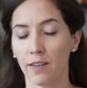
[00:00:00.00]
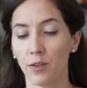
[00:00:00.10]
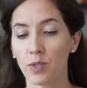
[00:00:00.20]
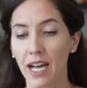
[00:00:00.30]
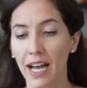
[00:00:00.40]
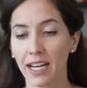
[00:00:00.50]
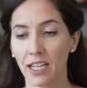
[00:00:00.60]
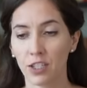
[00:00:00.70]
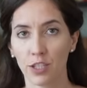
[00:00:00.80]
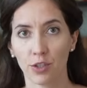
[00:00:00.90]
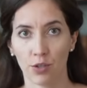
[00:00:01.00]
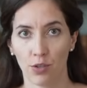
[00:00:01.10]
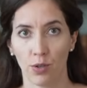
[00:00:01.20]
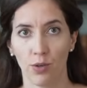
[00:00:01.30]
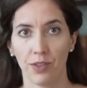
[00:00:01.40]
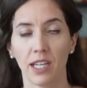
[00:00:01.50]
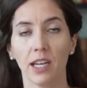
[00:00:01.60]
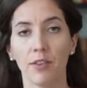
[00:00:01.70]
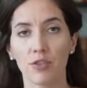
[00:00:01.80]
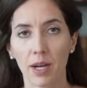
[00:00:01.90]
if you tie it into your soul, thinking
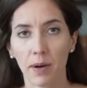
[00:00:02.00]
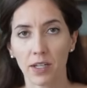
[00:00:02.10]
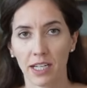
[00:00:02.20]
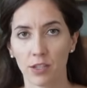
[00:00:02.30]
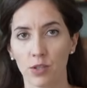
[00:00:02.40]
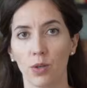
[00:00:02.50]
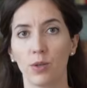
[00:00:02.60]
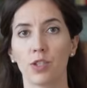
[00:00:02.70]
of the tripartite soul,